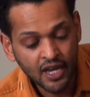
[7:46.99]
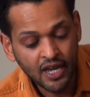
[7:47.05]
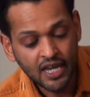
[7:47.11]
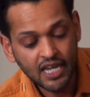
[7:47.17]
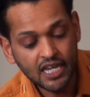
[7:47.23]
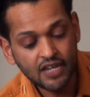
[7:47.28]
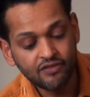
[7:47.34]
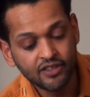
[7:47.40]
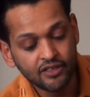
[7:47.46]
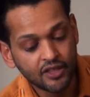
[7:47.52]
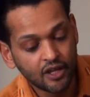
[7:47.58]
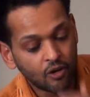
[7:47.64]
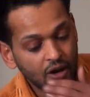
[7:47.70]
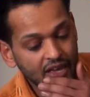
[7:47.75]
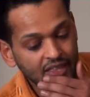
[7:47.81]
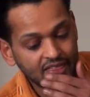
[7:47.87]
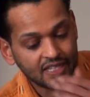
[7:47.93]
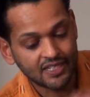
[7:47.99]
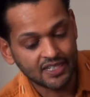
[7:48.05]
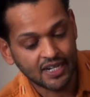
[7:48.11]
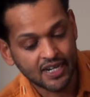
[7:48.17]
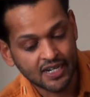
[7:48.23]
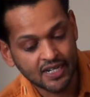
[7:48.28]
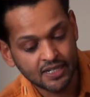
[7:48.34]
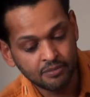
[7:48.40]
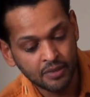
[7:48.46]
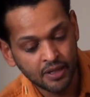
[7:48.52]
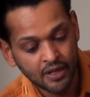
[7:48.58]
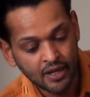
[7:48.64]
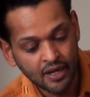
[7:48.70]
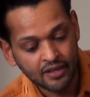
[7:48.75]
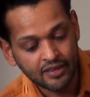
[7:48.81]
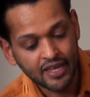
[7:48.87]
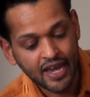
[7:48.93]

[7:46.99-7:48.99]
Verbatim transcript: even though at the time they